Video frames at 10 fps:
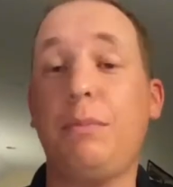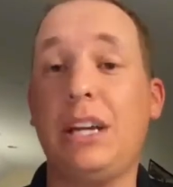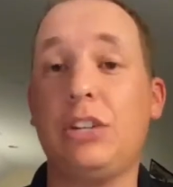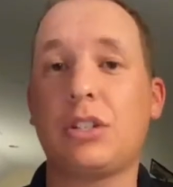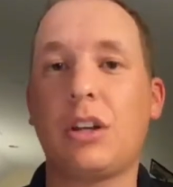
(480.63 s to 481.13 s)

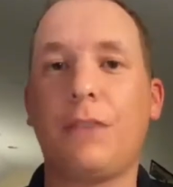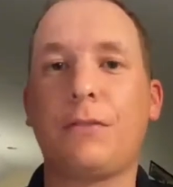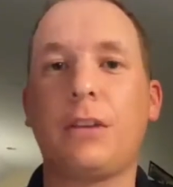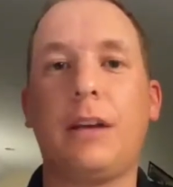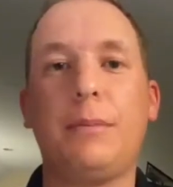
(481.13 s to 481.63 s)
Beach
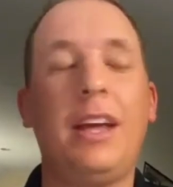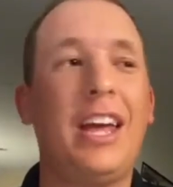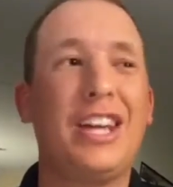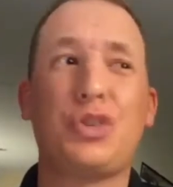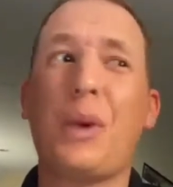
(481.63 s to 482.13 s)
Golf Club,
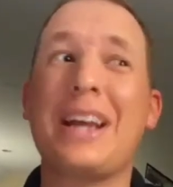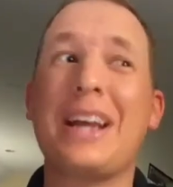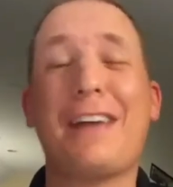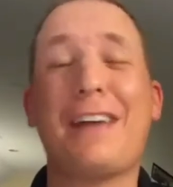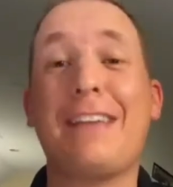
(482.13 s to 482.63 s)

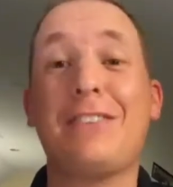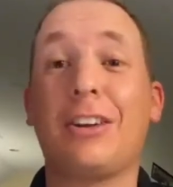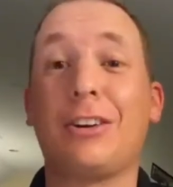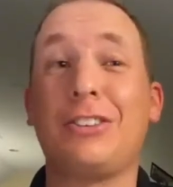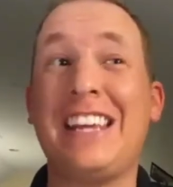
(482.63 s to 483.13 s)

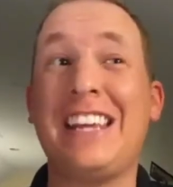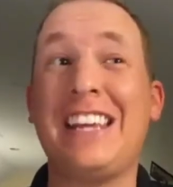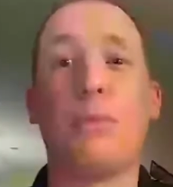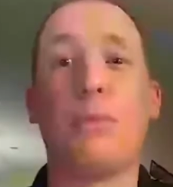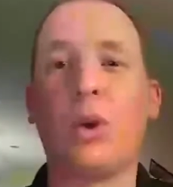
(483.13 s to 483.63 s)
$25 in
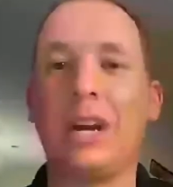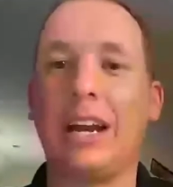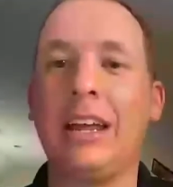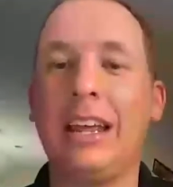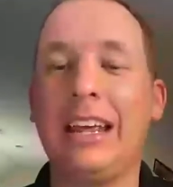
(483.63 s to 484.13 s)
the morning.